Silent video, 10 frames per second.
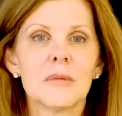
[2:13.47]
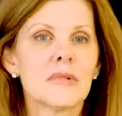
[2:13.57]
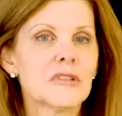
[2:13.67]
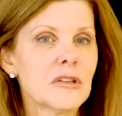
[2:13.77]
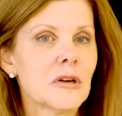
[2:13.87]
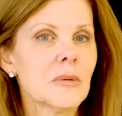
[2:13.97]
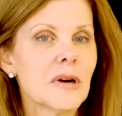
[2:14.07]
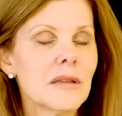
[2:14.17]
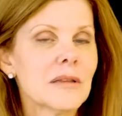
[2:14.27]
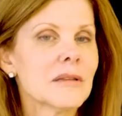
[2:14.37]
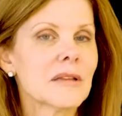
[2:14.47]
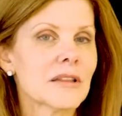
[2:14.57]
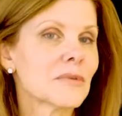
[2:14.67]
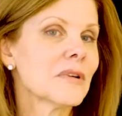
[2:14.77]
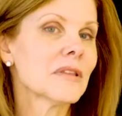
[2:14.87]
But you know what?
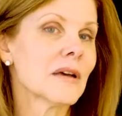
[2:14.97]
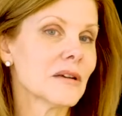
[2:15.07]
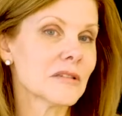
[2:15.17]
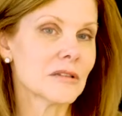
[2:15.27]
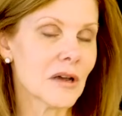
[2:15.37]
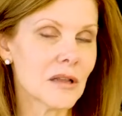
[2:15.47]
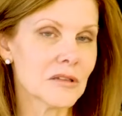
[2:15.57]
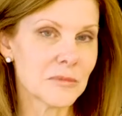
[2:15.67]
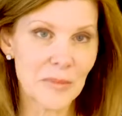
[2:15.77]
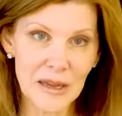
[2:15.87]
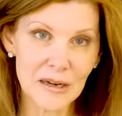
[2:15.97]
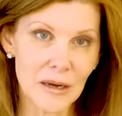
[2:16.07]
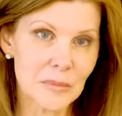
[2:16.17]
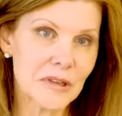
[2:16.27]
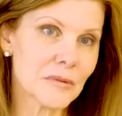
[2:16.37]
That $3,000 may
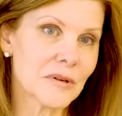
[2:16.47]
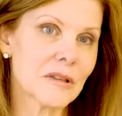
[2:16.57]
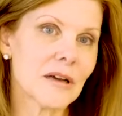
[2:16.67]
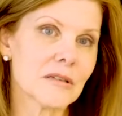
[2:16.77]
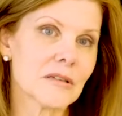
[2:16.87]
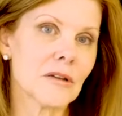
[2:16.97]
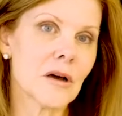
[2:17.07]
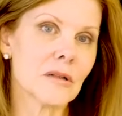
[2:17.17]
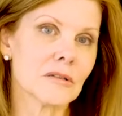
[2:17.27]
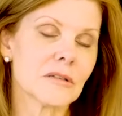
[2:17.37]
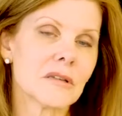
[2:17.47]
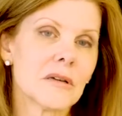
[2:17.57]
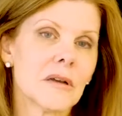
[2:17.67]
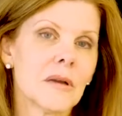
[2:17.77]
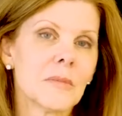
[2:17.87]
not be $3,000
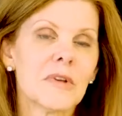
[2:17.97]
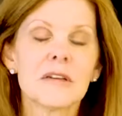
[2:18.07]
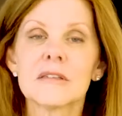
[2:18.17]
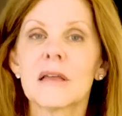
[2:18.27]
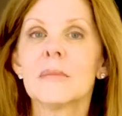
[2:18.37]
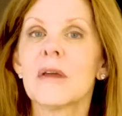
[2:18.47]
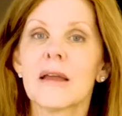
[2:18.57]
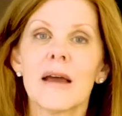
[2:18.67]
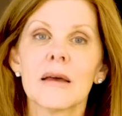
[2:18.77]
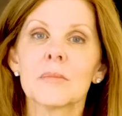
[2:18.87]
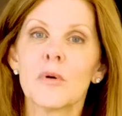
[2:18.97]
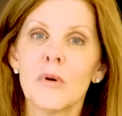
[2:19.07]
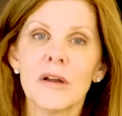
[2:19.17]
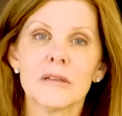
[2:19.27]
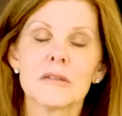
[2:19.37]
because they may add
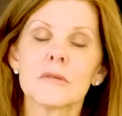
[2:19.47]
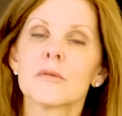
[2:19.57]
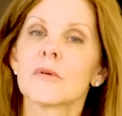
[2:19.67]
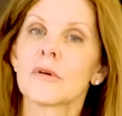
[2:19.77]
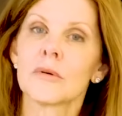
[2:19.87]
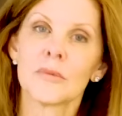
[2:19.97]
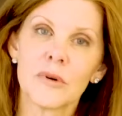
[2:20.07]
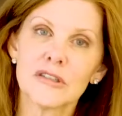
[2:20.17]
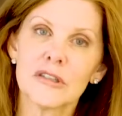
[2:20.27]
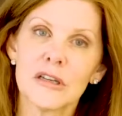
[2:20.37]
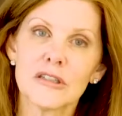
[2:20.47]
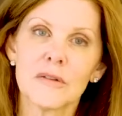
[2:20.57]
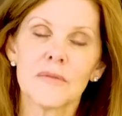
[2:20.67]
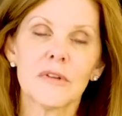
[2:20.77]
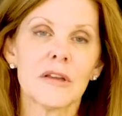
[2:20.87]
points or an
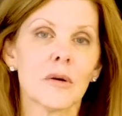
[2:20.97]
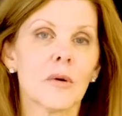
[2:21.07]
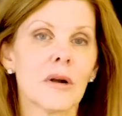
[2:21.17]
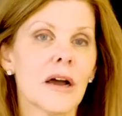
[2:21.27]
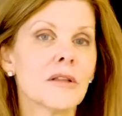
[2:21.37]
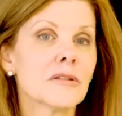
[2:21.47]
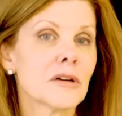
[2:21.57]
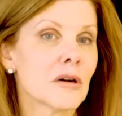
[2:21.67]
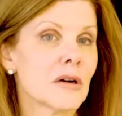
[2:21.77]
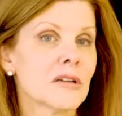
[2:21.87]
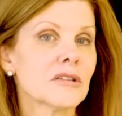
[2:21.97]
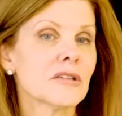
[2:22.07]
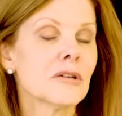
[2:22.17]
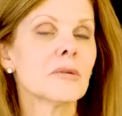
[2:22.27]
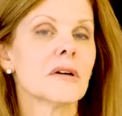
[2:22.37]
origination fee or other
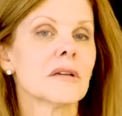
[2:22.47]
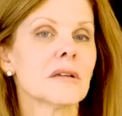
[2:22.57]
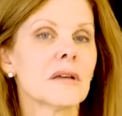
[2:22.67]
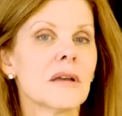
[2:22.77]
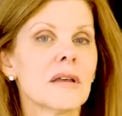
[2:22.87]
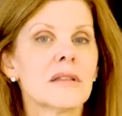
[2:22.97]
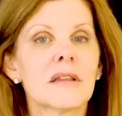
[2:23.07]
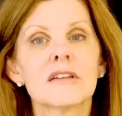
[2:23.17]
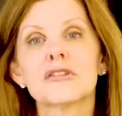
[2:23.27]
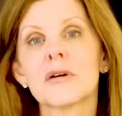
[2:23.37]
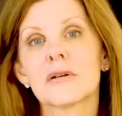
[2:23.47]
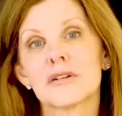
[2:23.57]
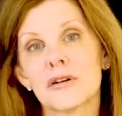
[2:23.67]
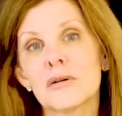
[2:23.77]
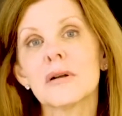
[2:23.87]
costs to it that your
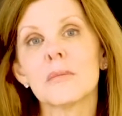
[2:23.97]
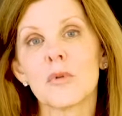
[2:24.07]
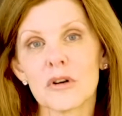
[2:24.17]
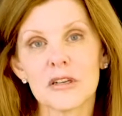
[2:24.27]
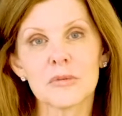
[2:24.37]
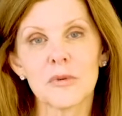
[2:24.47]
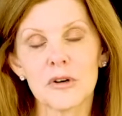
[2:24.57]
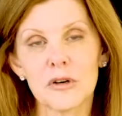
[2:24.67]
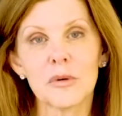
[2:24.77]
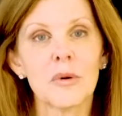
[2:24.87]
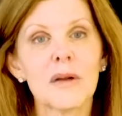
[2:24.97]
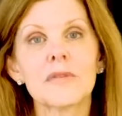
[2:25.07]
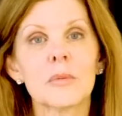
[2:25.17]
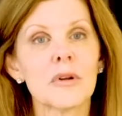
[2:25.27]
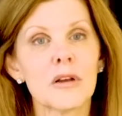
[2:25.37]
current mortgage broker,
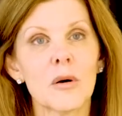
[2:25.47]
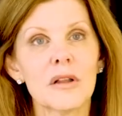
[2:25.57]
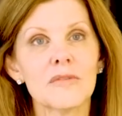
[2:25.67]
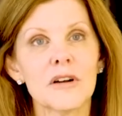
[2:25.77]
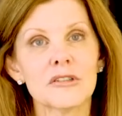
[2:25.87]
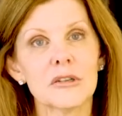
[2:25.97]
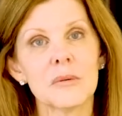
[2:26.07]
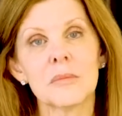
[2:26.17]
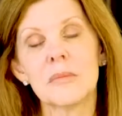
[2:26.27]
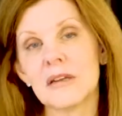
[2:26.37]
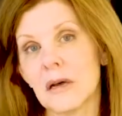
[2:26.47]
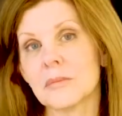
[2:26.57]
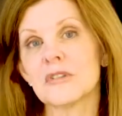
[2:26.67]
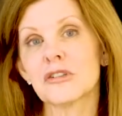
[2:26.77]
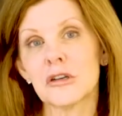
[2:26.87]
whoever pre-qualified you, may
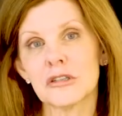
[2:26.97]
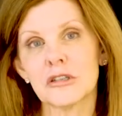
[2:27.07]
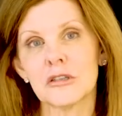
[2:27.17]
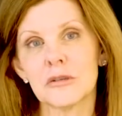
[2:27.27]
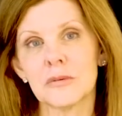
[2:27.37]
not be charging you.